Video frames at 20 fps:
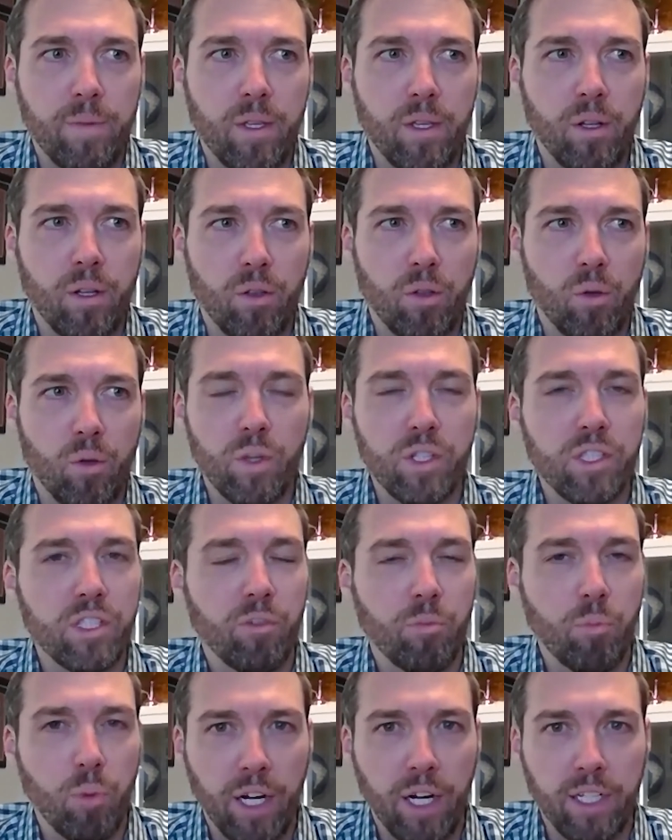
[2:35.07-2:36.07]
the risk
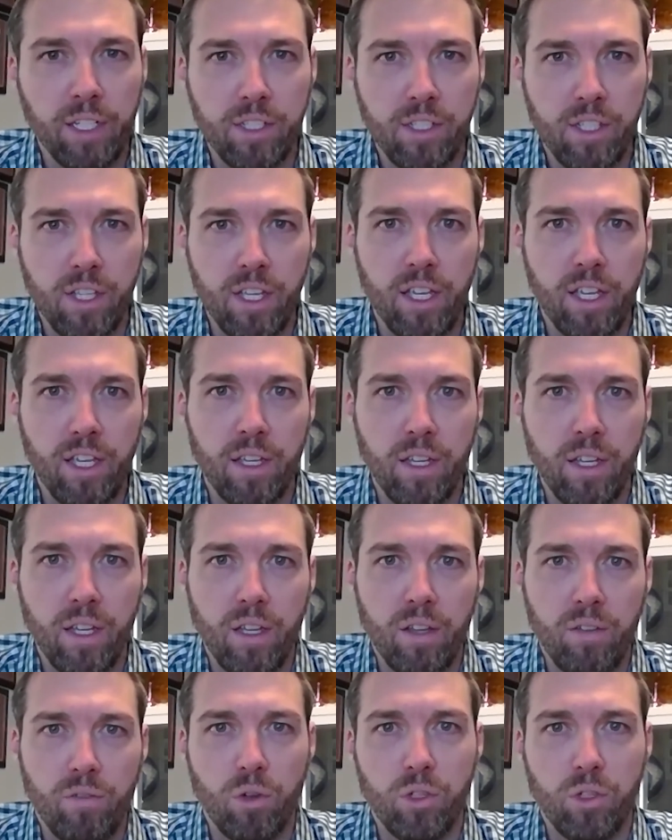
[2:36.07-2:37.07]
of pregnancy
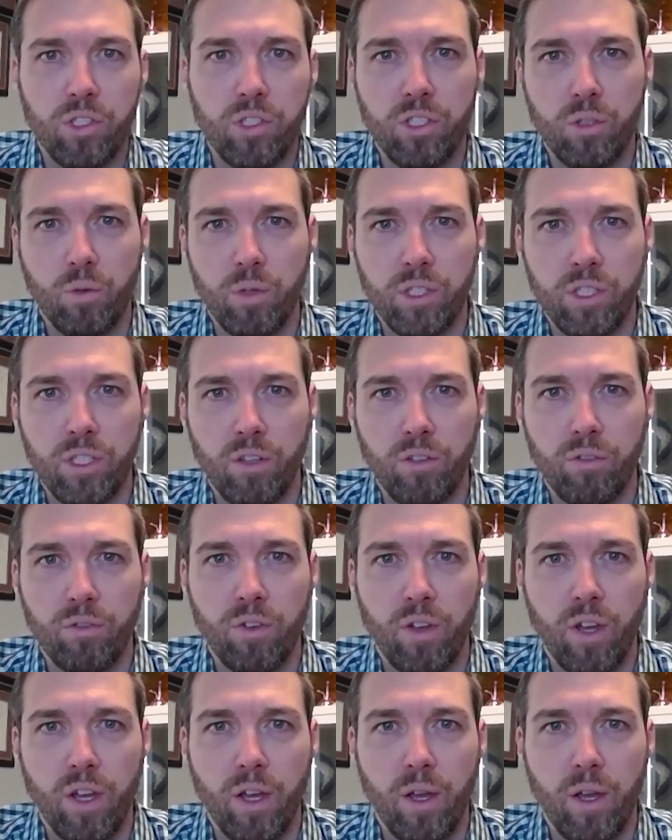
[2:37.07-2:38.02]
versus the risk of